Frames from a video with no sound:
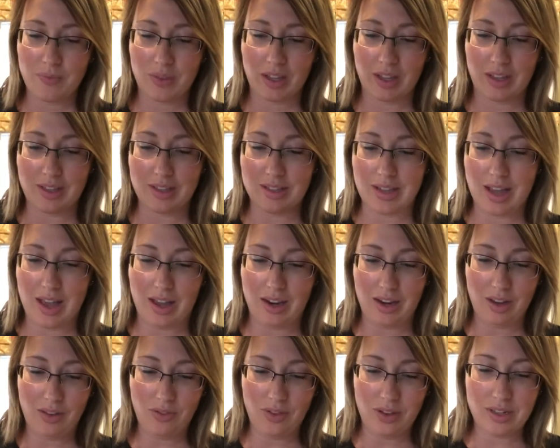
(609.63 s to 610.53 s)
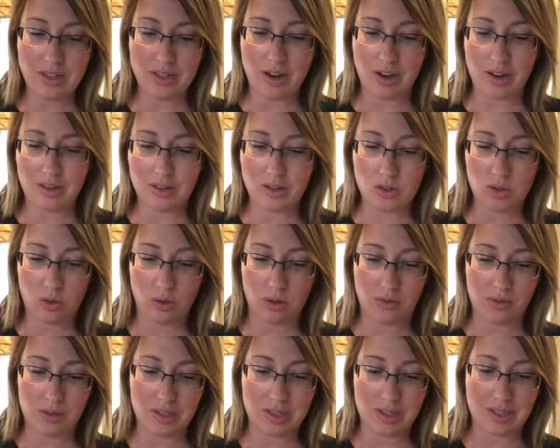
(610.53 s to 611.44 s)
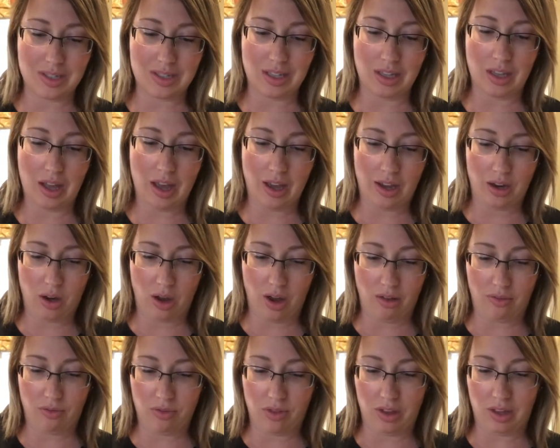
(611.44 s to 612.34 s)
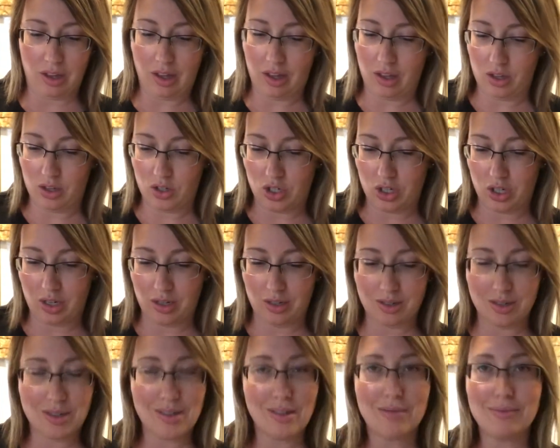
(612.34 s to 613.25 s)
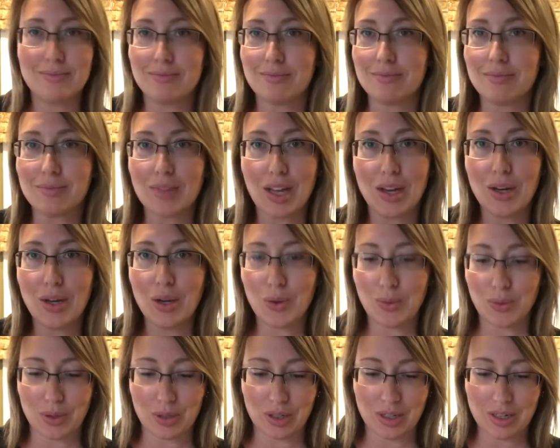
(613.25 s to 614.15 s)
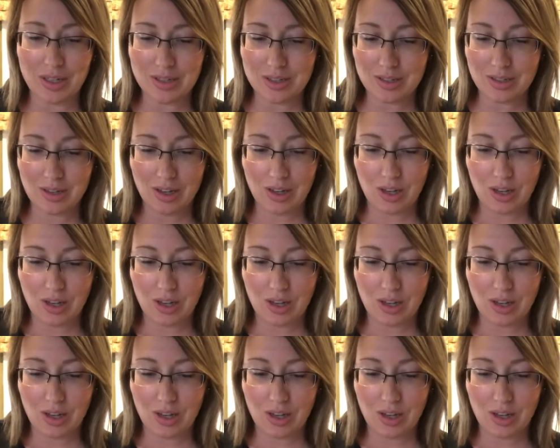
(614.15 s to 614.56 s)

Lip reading: is that if it does sort of slide off the edges, no worries.